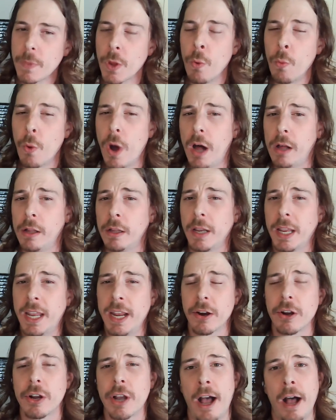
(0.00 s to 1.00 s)
Well,
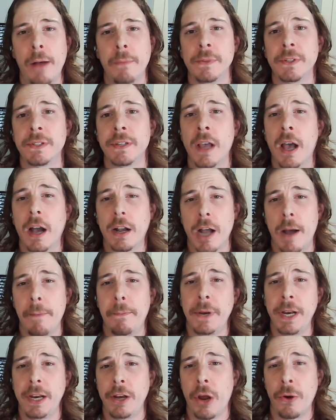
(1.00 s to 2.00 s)
here comes a
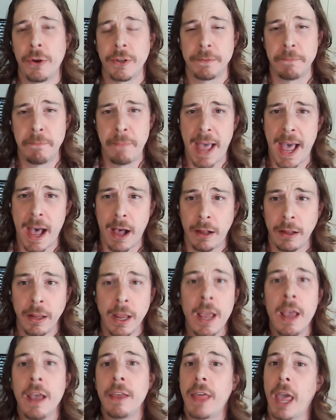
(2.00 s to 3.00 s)
company known as Bell.
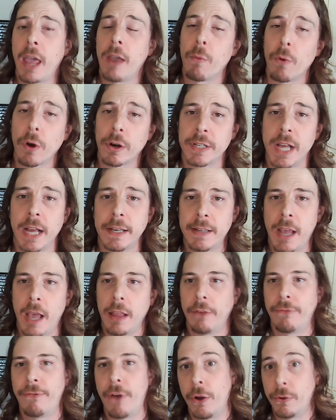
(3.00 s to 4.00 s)
They worked on
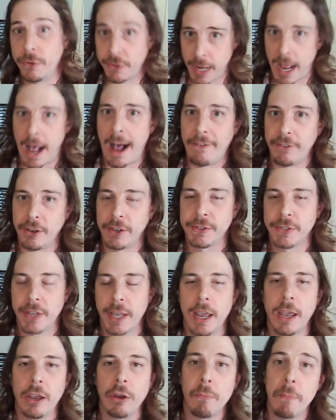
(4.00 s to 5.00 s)
telephones,
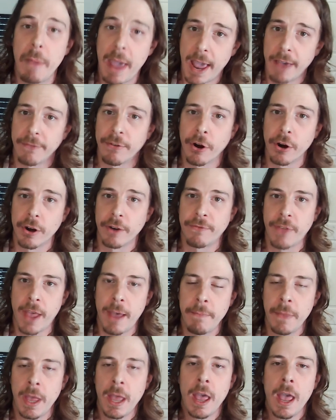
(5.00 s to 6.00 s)
obviously. You may have heard of
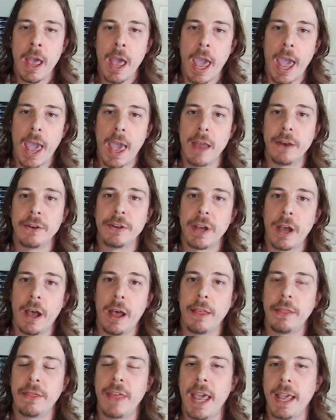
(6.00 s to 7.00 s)
them. And
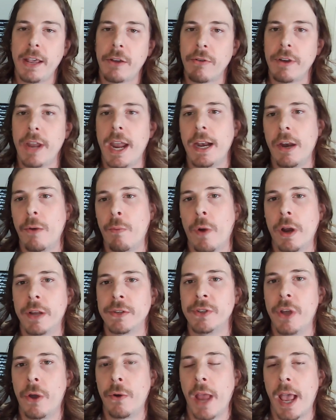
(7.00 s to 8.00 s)
they created what
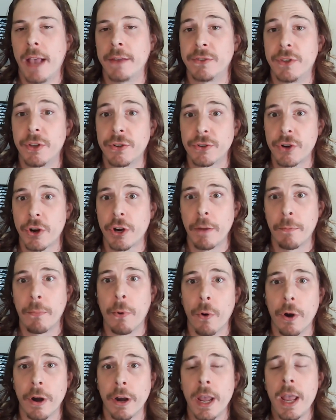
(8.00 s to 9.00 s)
is known as the circuit
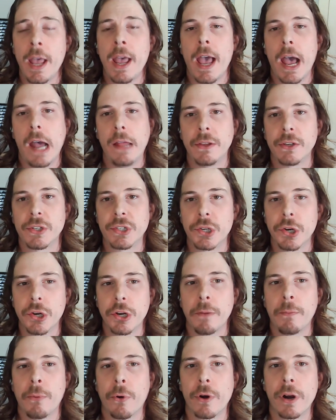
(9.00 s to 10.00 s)
board. And the
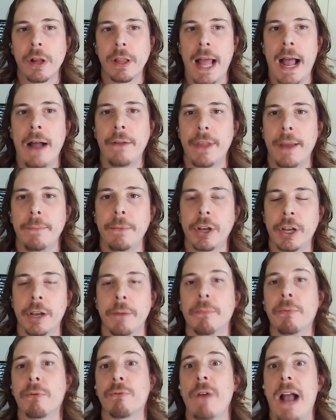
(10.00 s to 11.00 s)
circuit board allowed them to
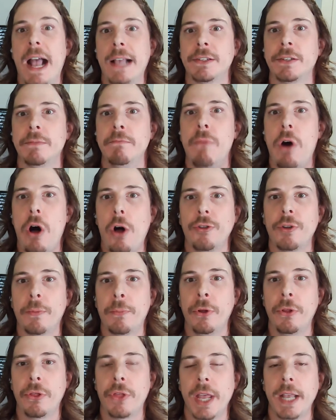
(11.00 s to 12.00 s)
compress
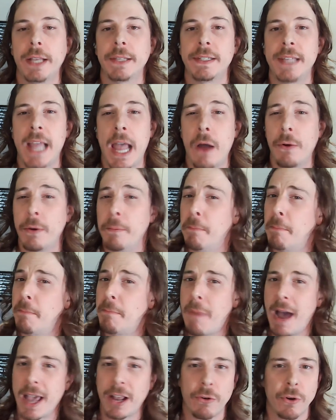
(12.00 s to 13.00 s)
multiple things down in
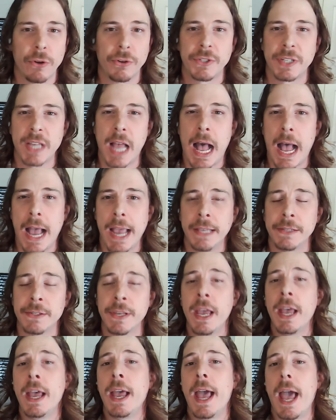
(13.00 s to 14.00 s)
micro
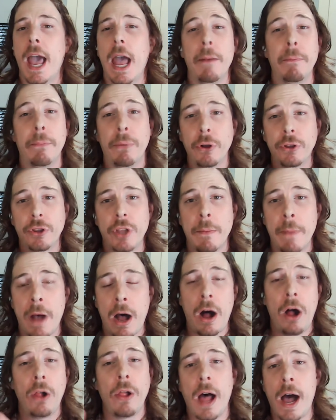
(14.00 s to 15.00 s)
size and put them
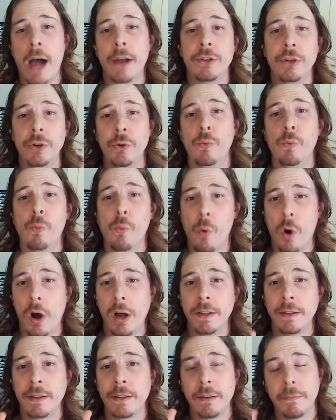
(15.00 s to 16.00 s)
all onto
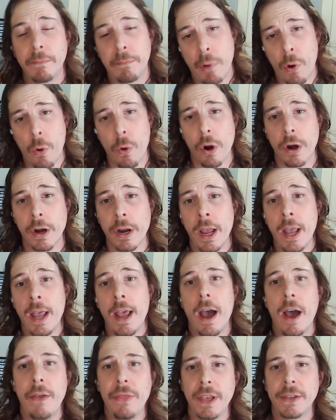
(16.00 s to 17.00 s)
one board.
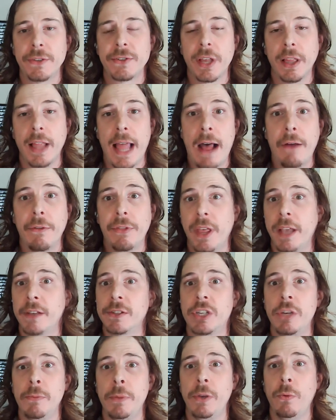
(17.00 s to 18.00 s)
And this allowed
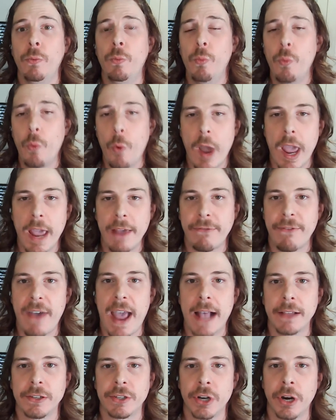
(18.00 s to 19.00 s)
things to be way
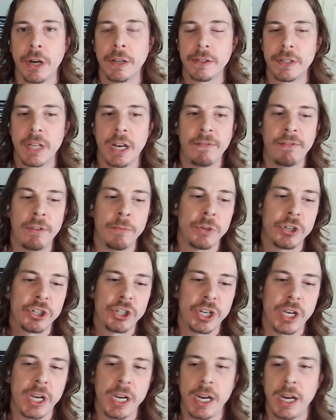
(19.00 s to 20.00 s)
faster. Instead of the
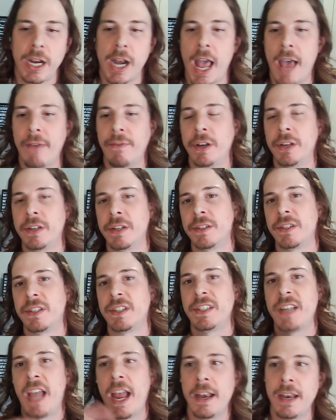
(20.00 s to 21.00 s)
machine having to
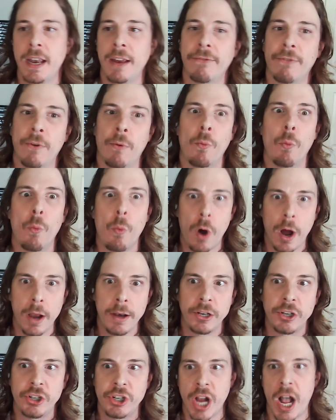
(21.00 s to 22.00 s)
send it from
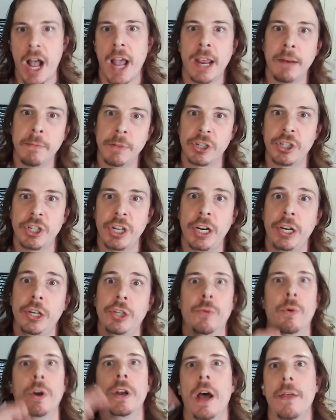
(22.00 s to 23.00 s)
one giant machine
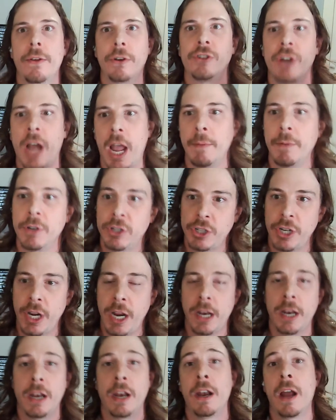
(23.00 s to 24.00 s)
to another giant
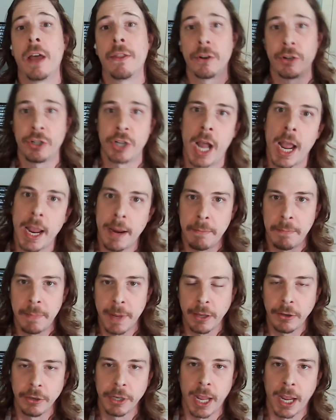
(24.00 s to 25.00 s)
machine and another giant
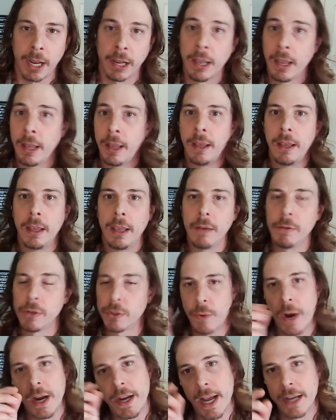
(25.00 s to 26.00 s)
building, it
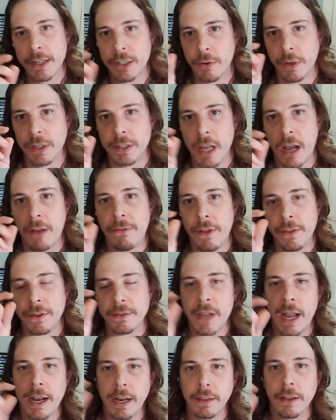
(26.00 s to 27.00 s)
was right next to itself on
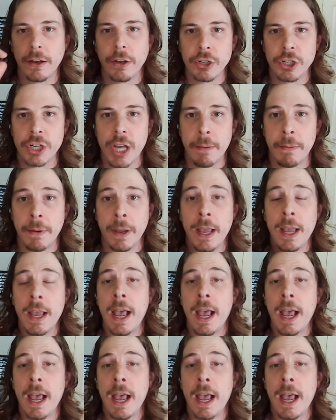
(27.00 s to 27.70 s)
this tiny little chip.